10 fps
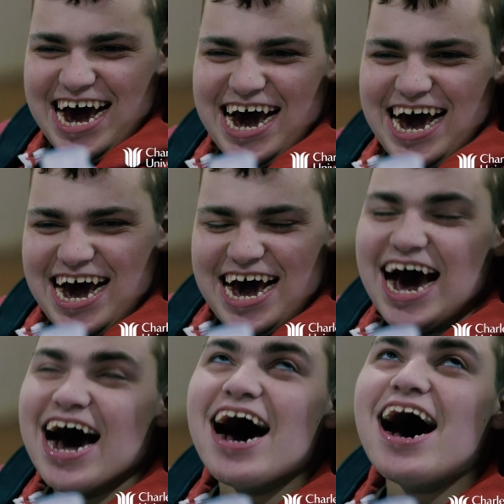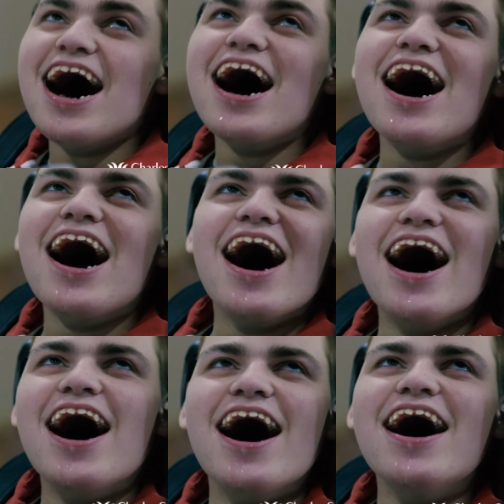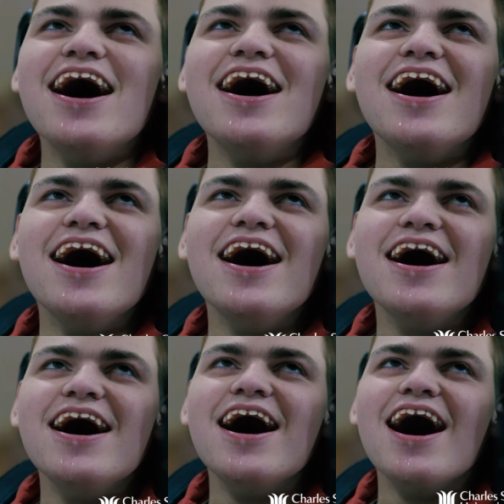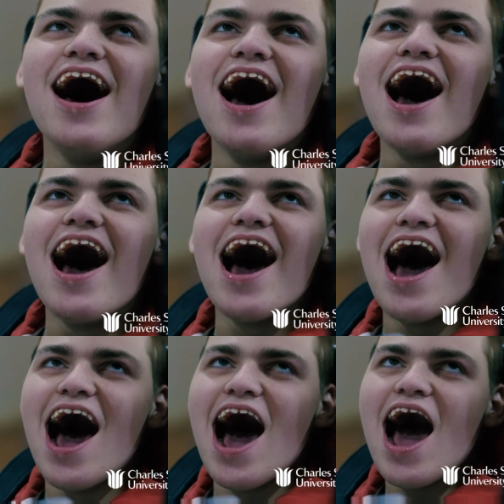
like to live in the world of the teenagers. Uh,